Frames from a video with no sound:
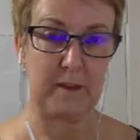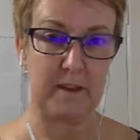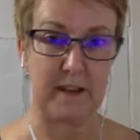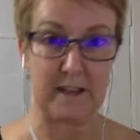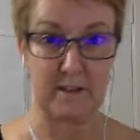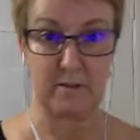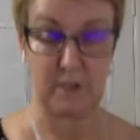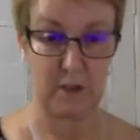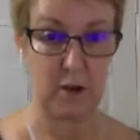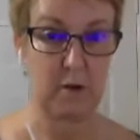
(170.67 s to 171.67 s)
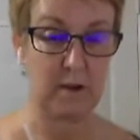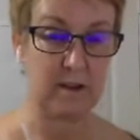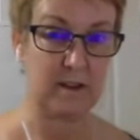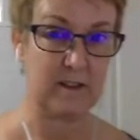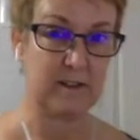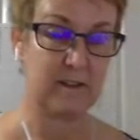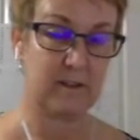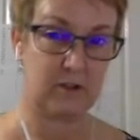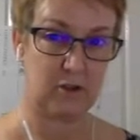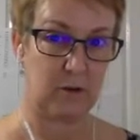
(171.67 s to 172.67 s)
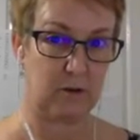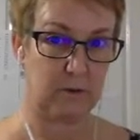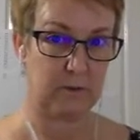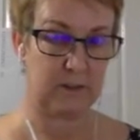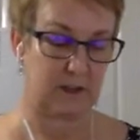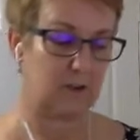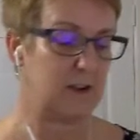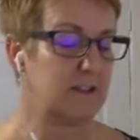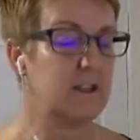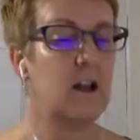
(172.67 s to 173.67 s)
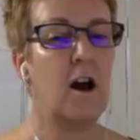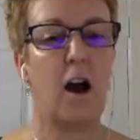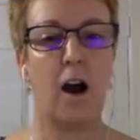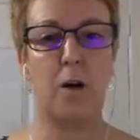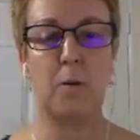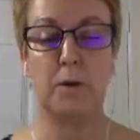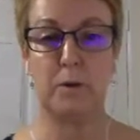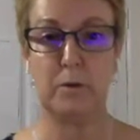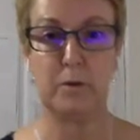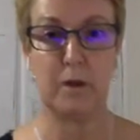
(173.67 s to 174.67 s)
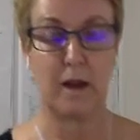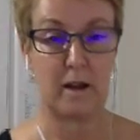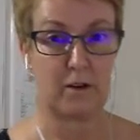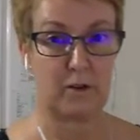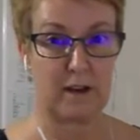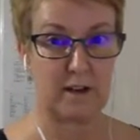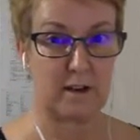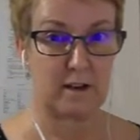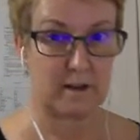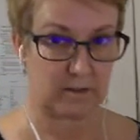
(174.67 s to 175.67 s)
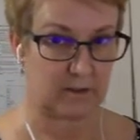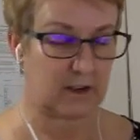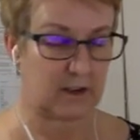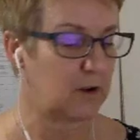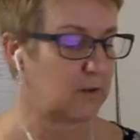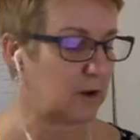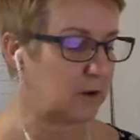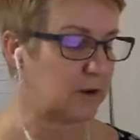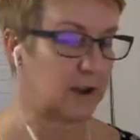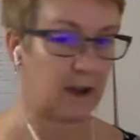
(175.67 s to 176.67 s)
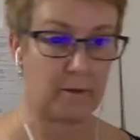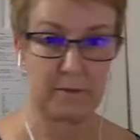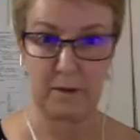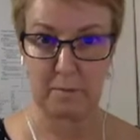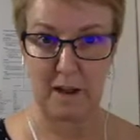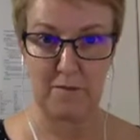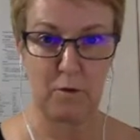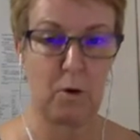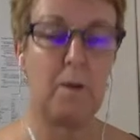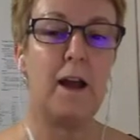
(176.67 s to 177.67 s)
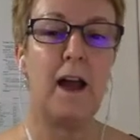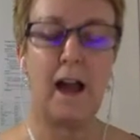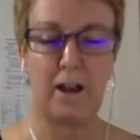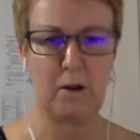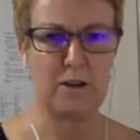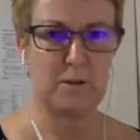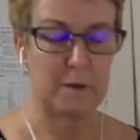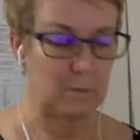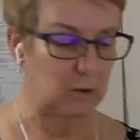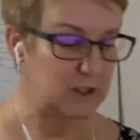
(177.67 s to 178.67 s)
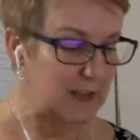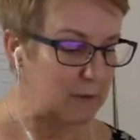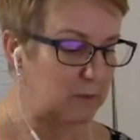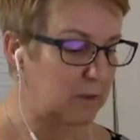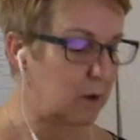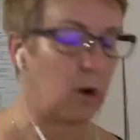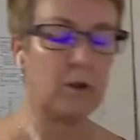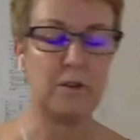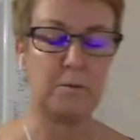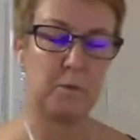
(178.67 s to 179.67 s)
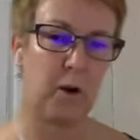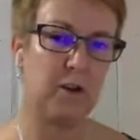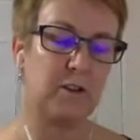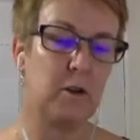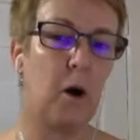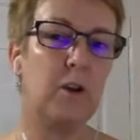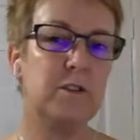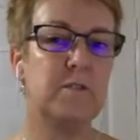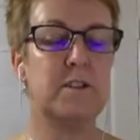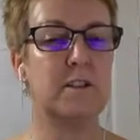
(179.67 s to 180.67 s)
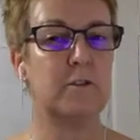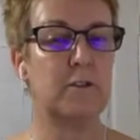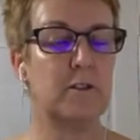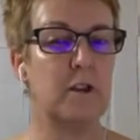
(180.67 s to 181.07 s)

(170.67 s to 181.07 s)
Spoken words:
next video in this tutorial series, I will create another video on the platform and go into a bit more depth on the pros and cons of the different